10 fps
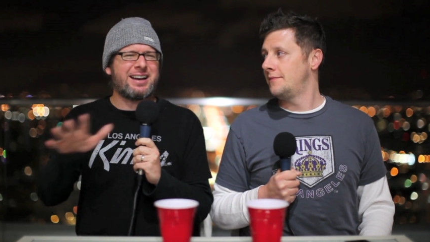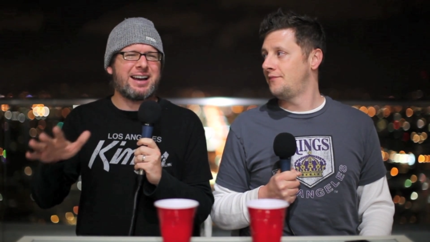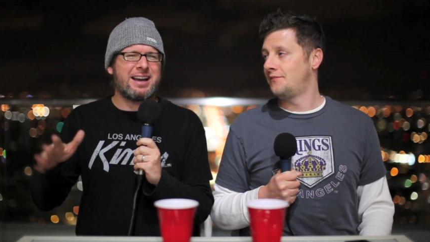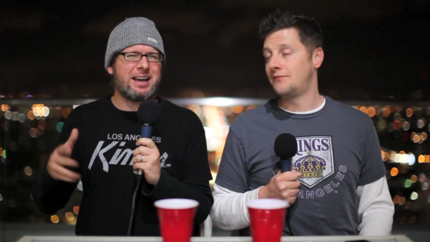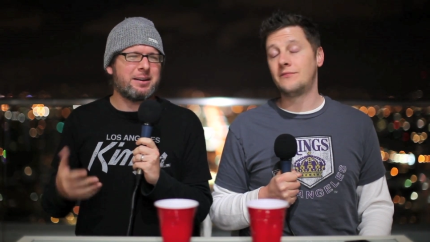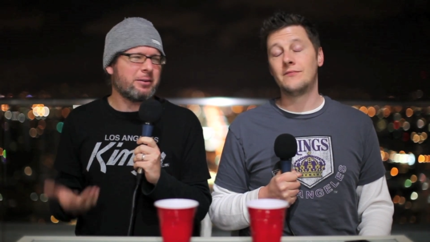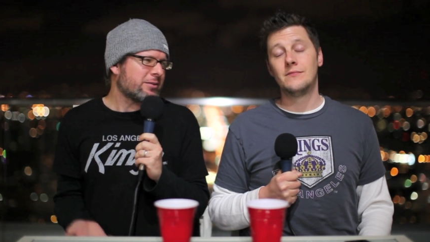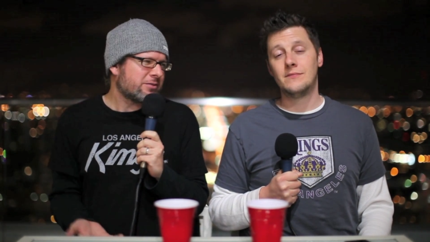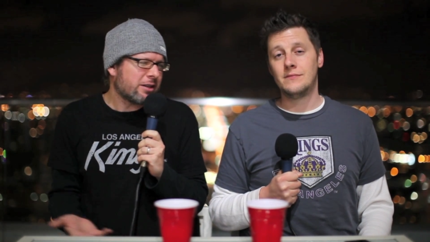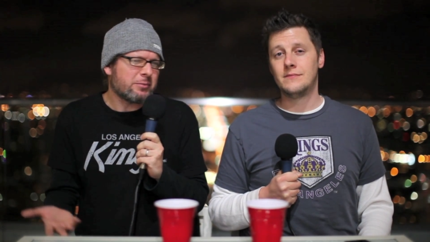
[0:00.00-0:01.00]
Speaker 1: Uh, you
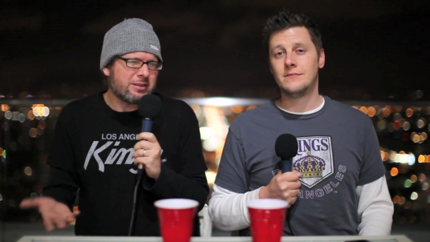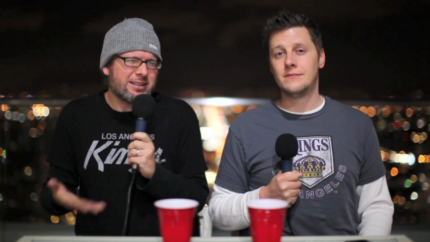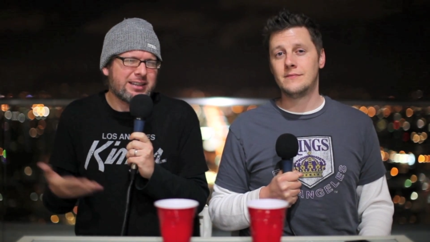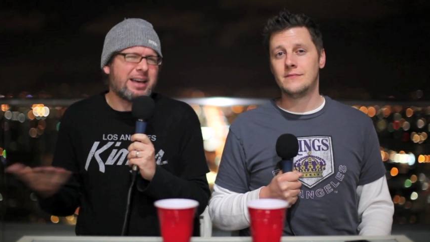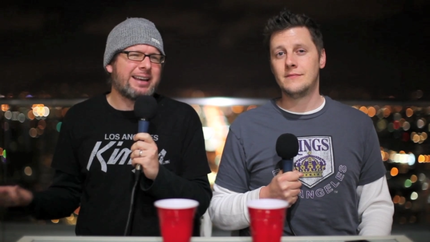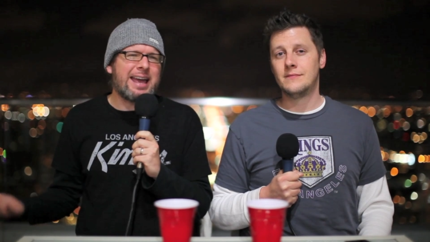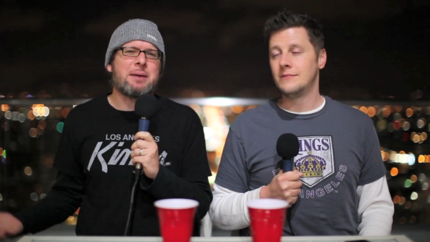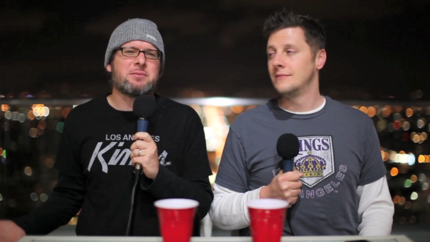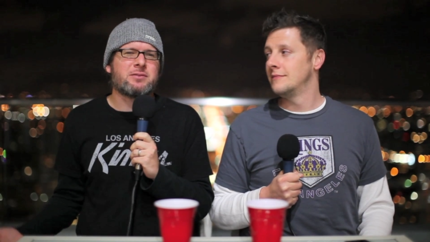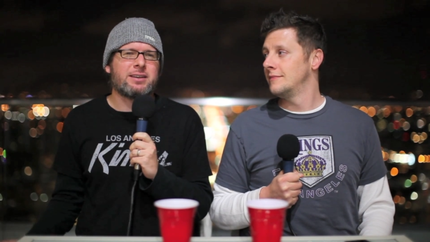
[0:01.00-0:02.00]
can see we've seen a lot of
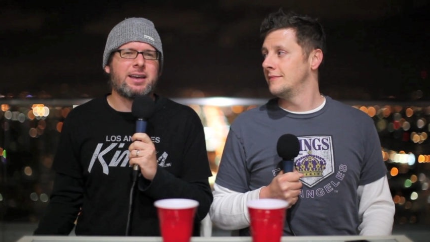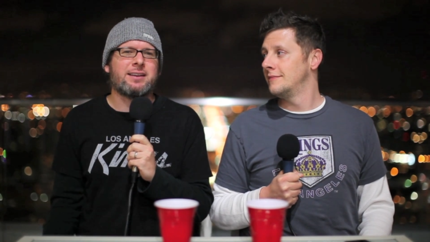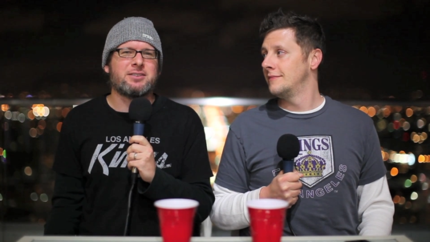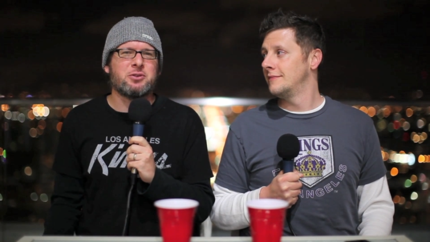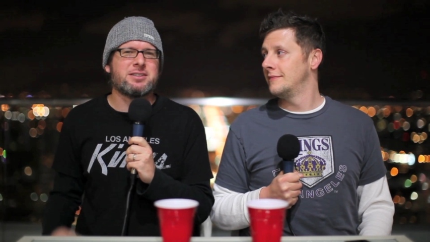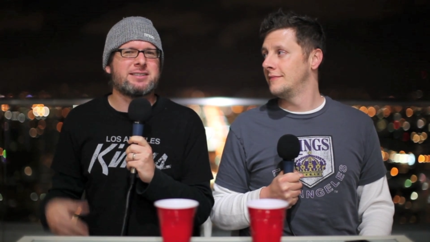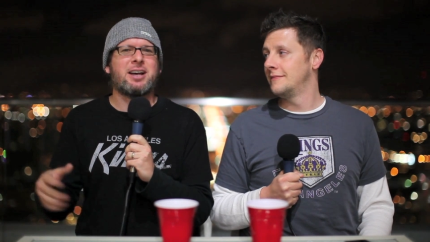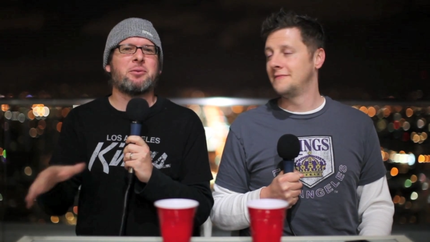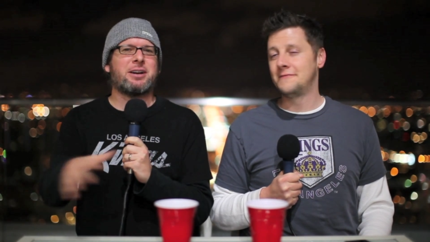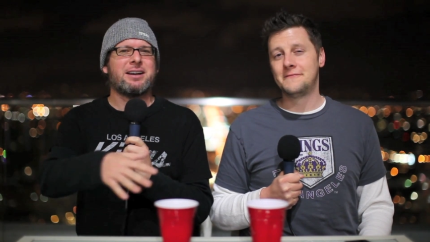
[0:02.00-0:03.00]
games with the Kings. You can just
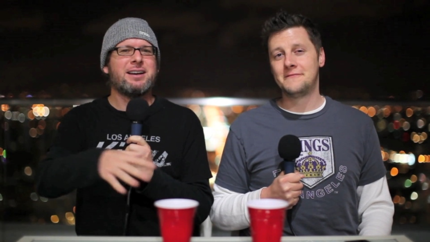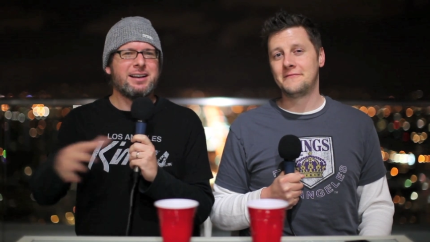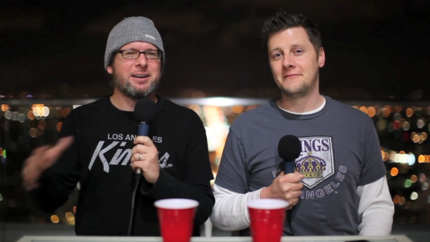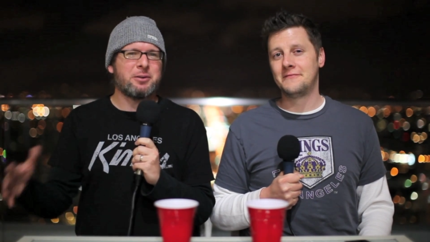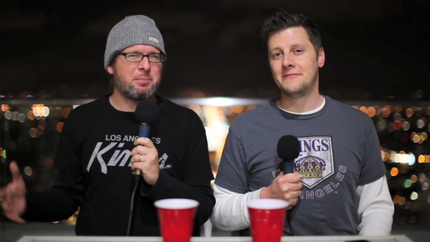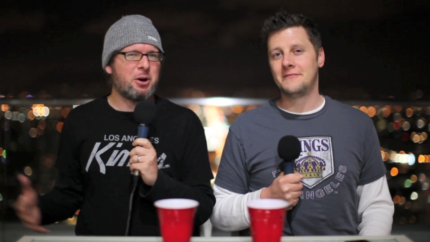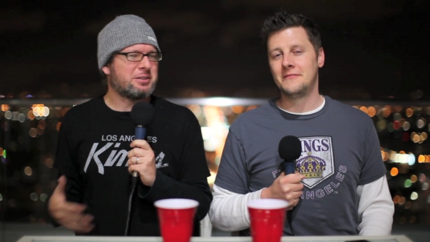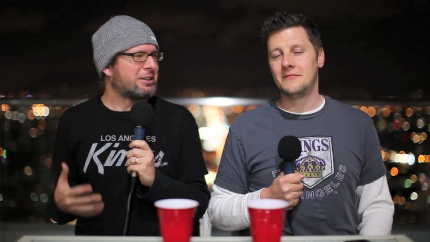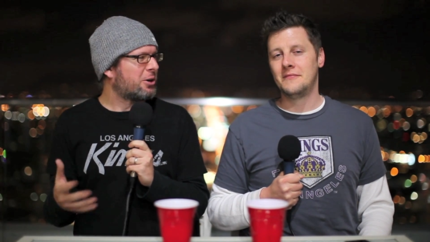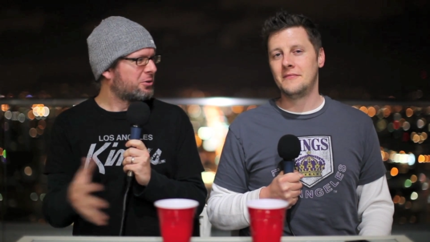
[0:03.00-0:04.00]
tell when a, when
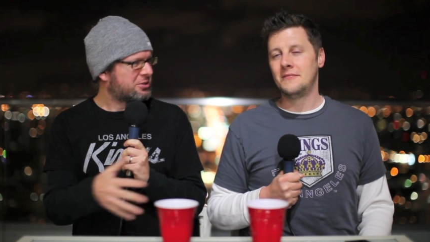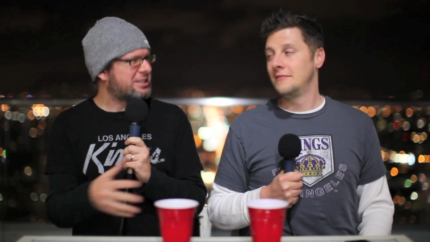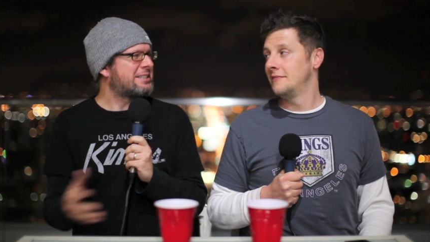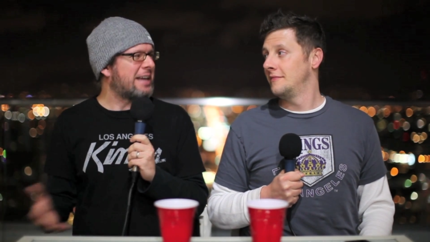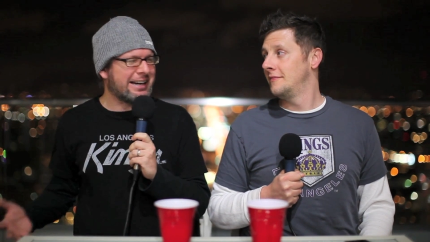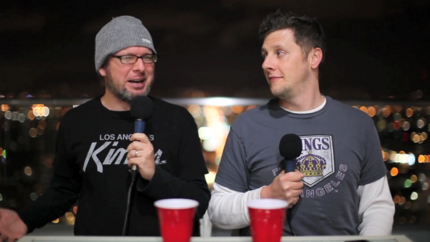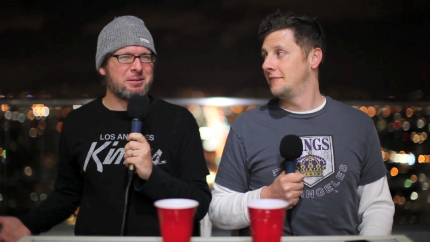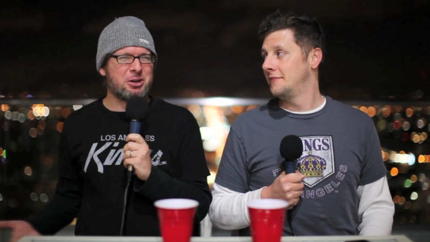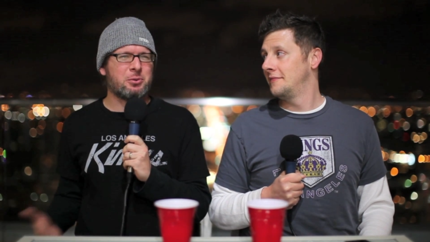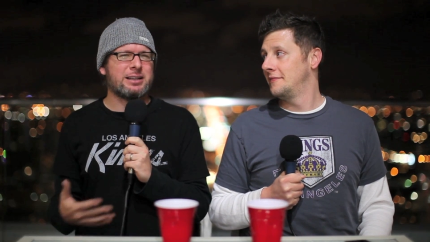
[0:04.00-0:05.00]
opposing goal is just setting
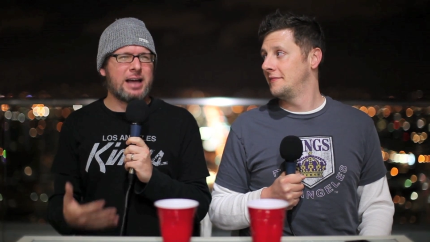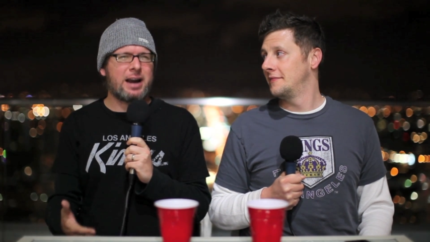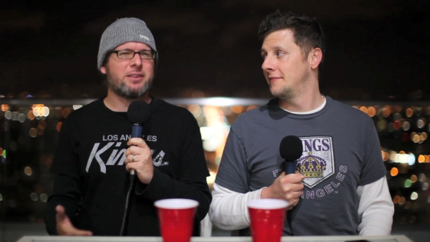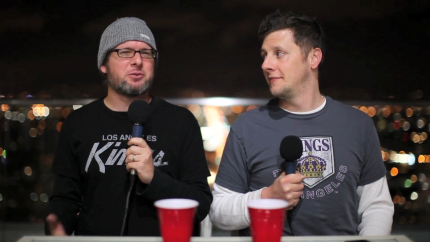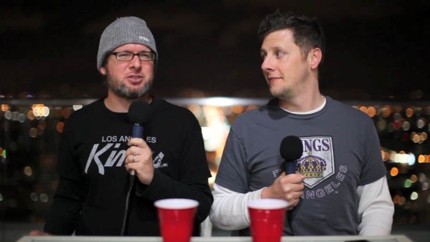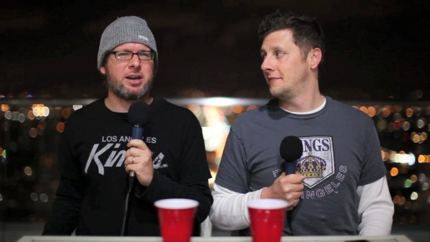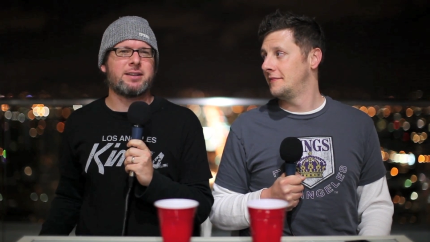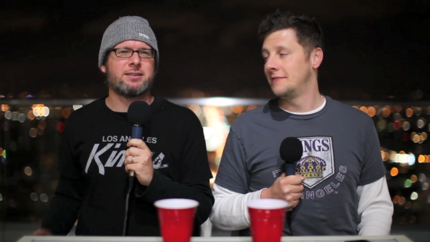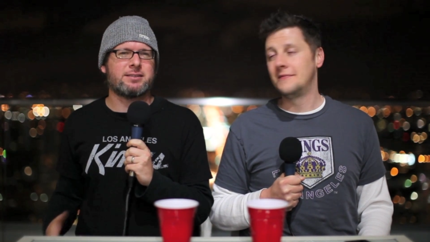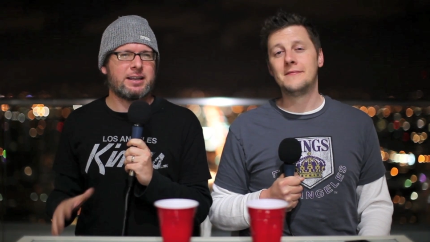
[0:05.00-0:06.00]
up, and there were a lot of those
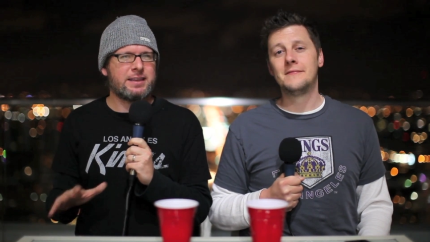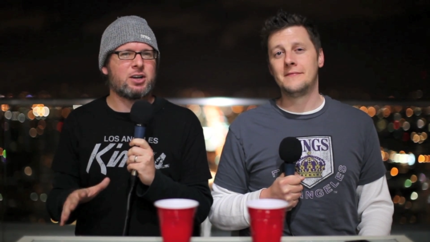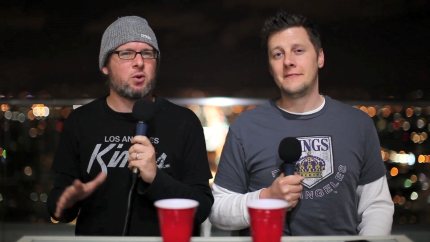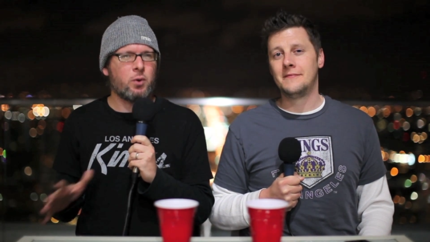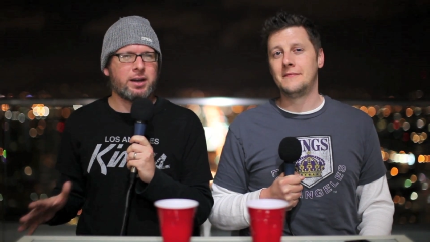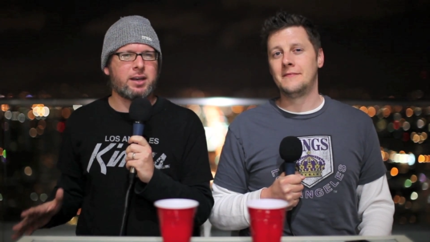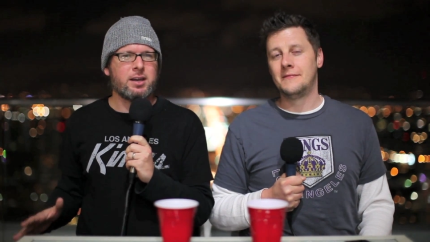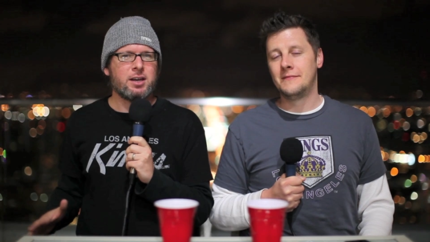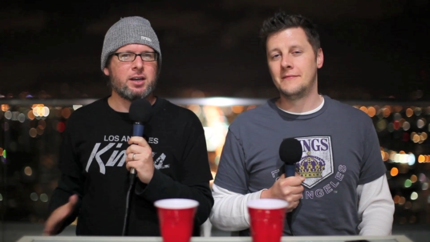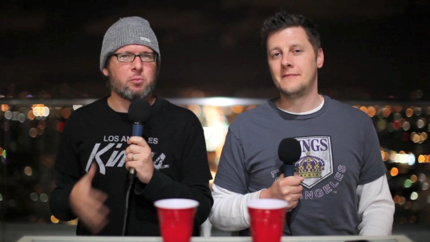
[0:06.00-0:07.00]
chances. And I think Quick,
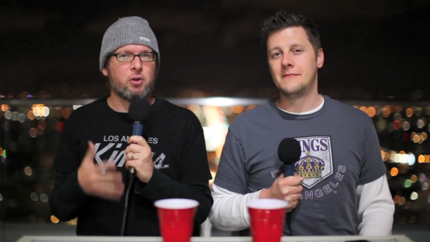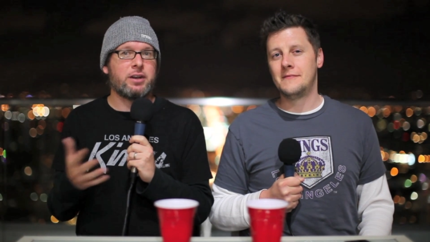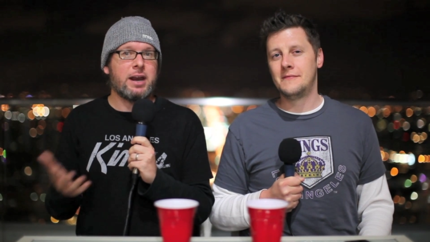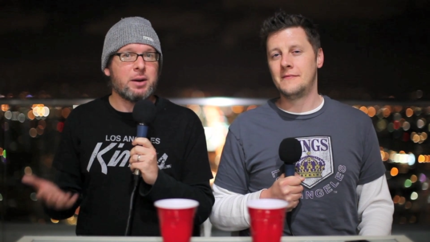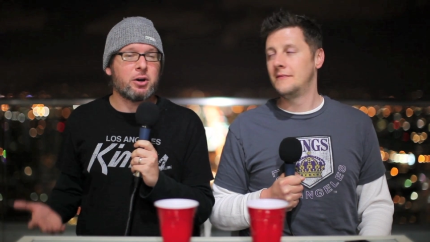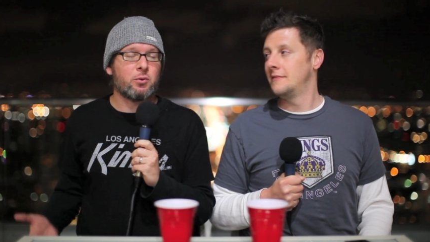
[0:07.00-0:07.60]
more than anyone,